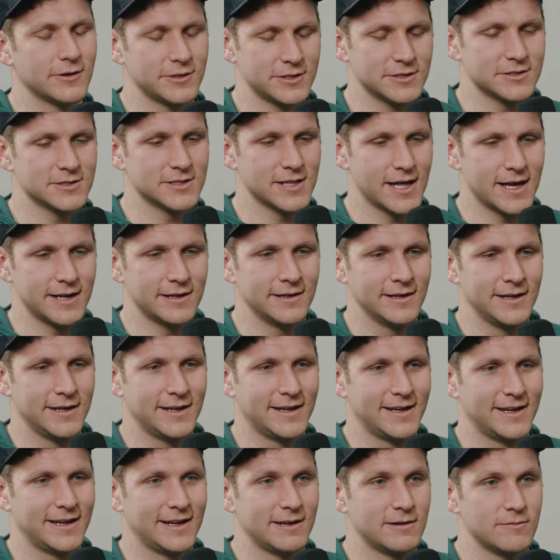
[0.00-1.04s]
would use lead,
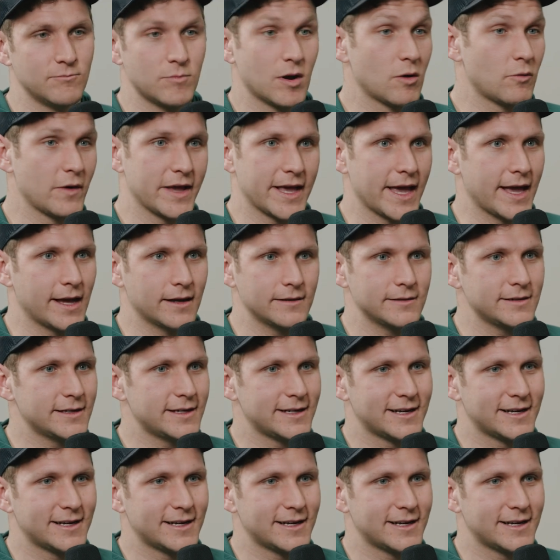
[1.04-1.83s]
but we can't.